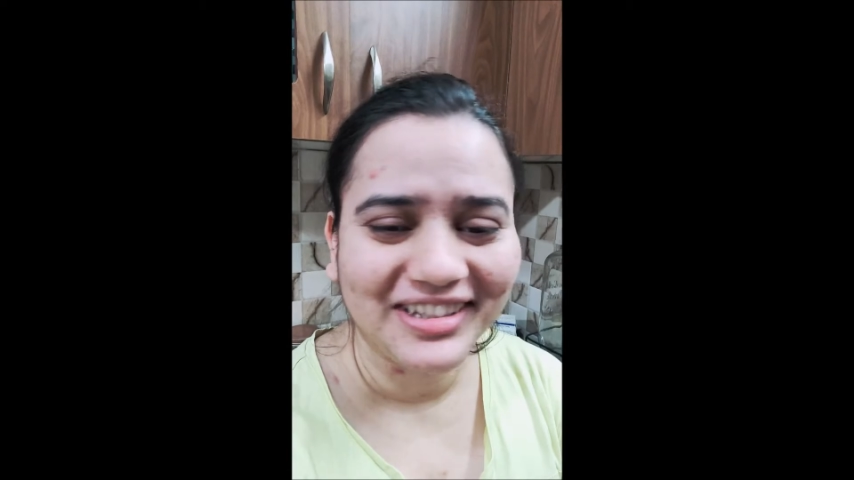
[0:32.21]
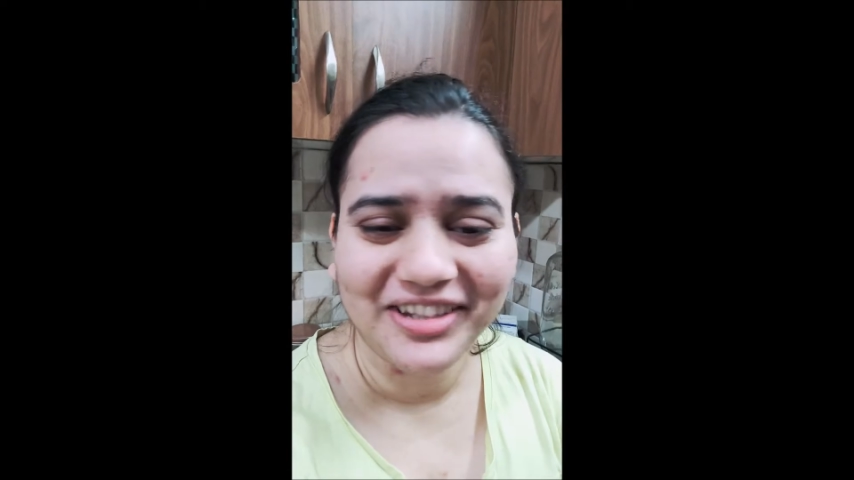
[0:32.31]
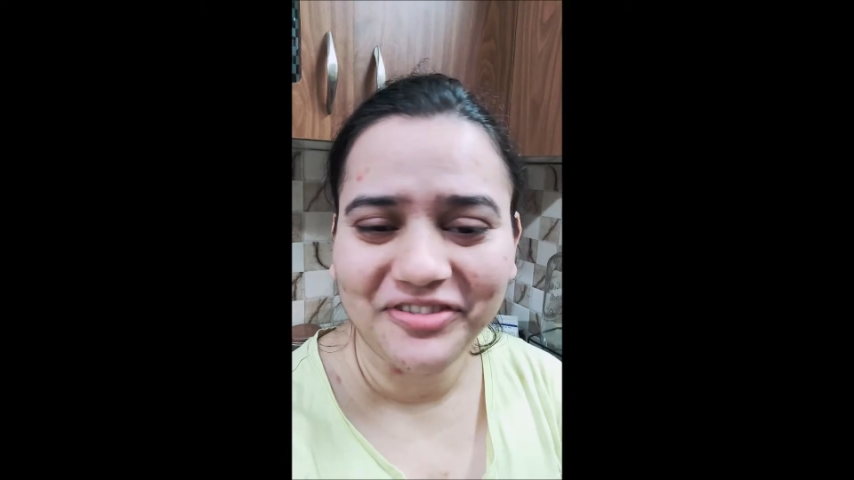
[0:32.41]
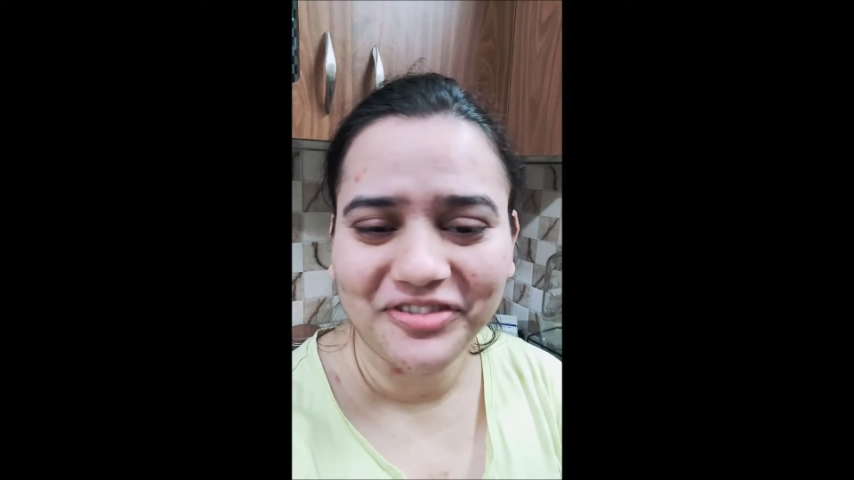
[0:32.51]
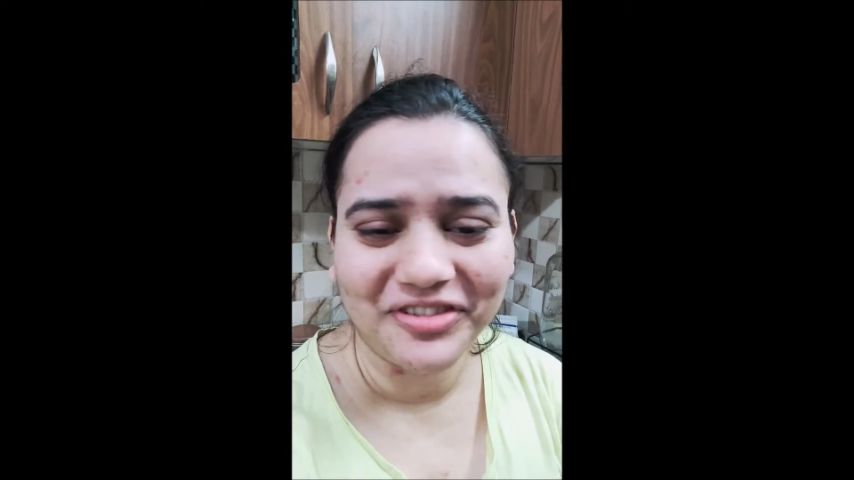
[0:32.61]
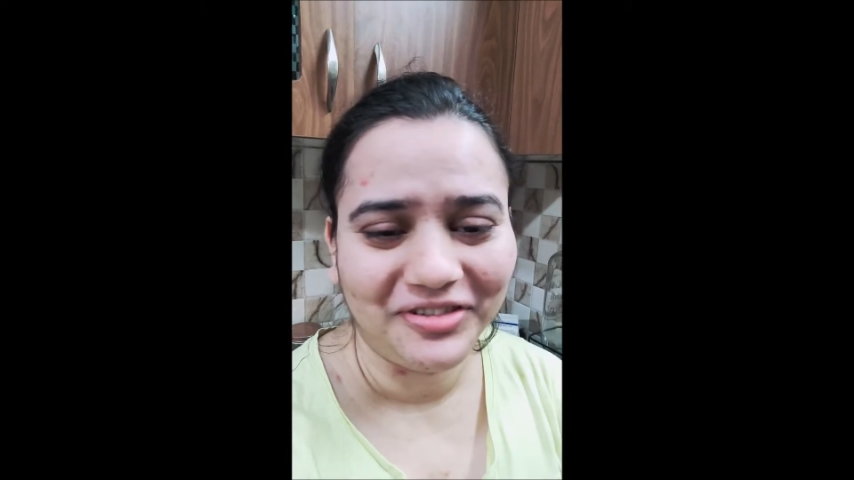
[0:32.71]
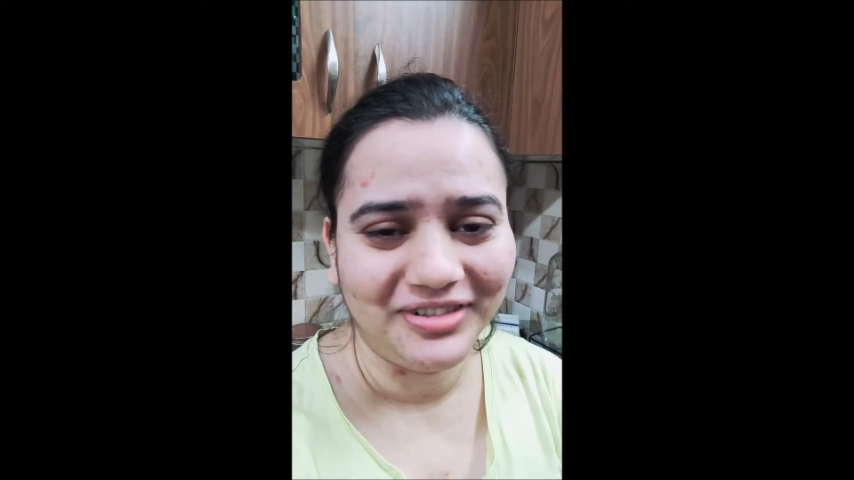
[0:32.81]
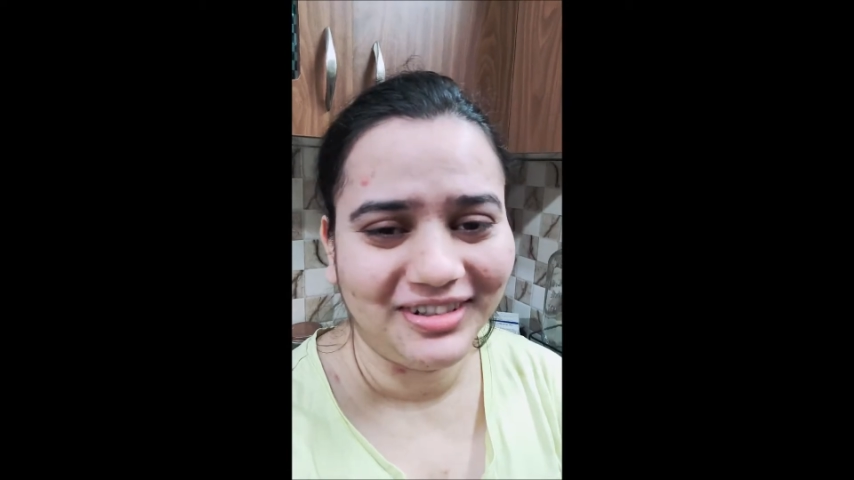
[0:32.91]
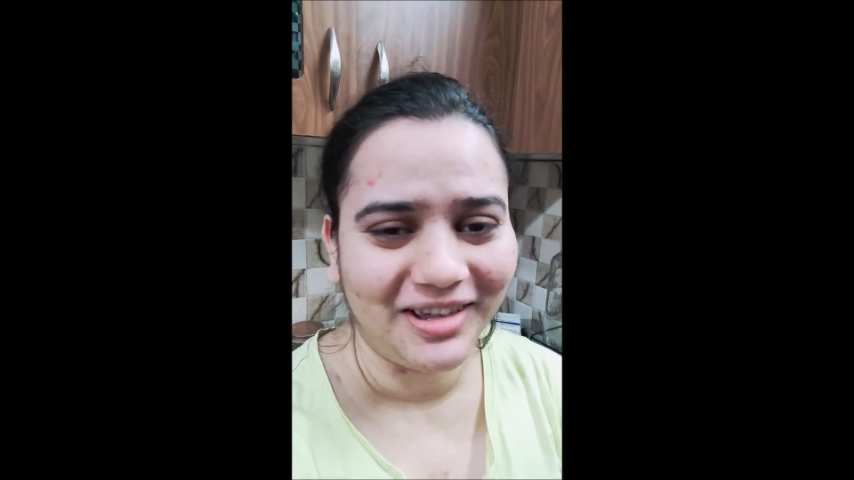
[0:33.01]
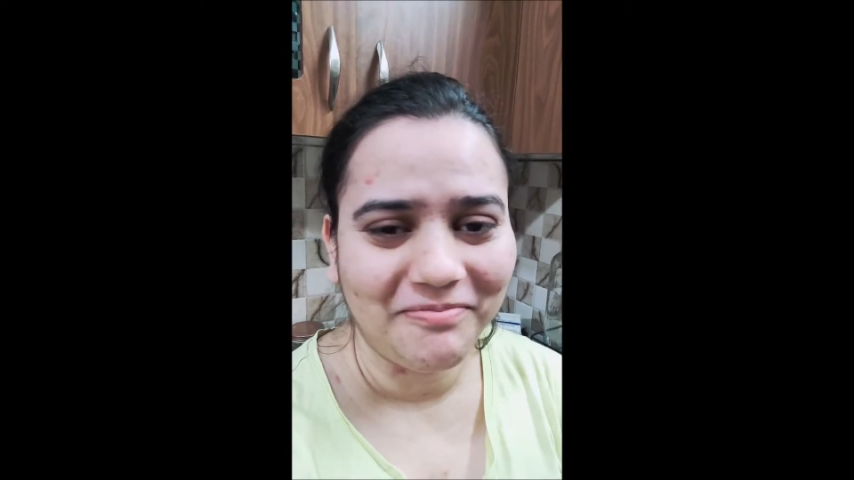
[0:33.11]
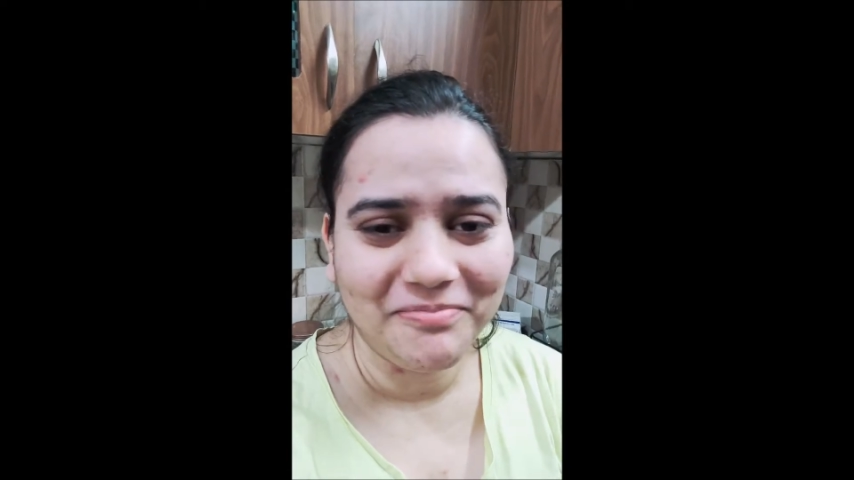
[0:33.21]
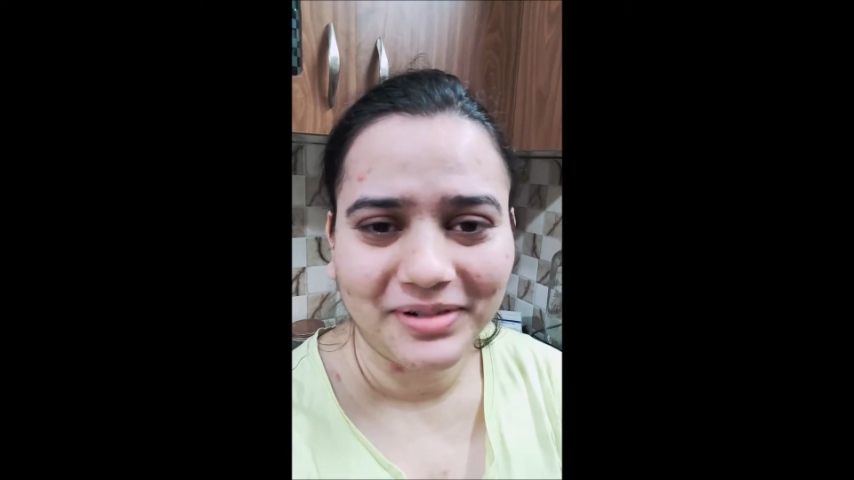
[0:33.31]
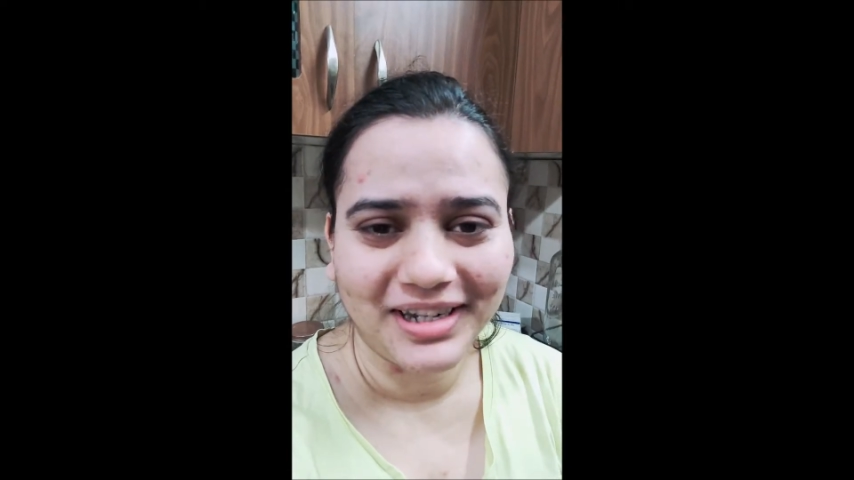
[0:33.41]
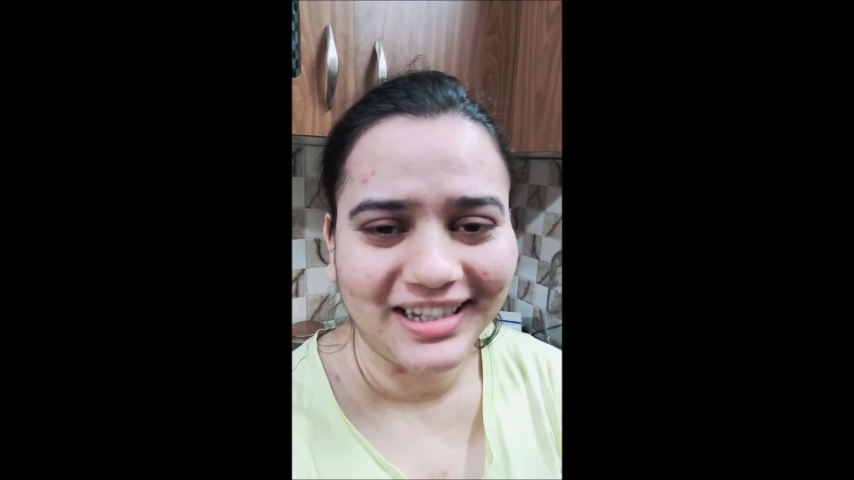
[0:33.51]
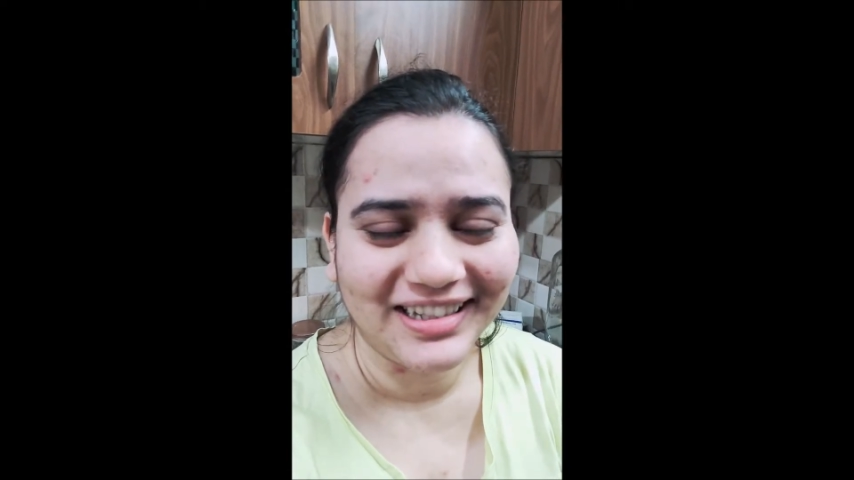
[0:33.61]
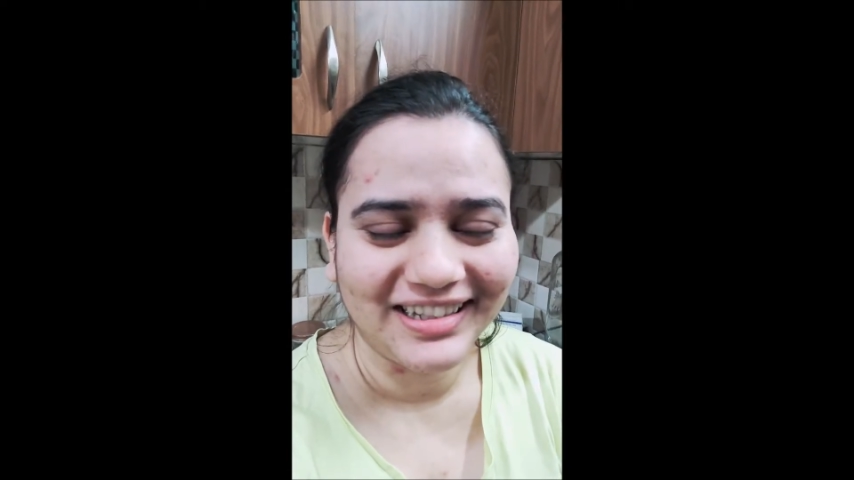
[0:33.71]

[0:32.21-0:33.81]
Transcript: for some reason,